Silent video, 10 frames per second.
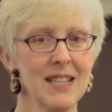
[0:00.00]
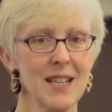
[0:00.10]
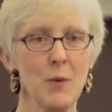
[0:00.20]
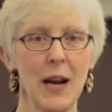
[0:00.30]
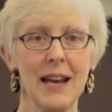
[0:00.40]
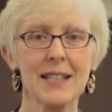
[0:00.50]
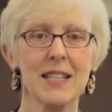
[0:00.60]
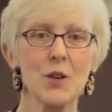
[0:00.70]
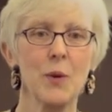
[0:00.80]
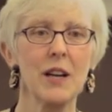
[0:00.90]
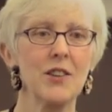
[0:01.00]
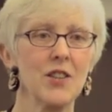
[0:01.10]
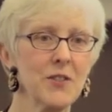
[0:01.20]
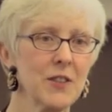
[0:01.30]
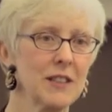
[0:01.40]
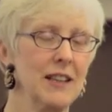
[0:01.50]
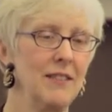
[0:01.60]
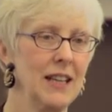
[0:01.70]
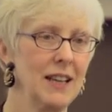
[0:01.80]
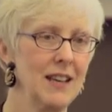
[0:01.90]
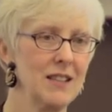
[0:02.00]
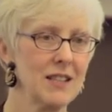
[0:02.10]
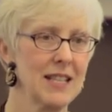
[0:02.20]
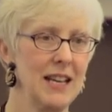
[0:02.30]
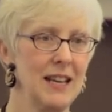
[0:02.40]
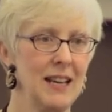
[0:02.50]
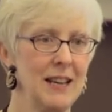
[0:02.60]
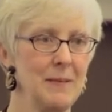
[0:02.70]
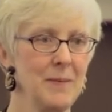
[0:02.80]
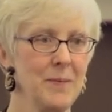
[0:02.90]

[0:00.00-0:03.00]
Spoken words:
Someone asks you what you do for a living, and you say,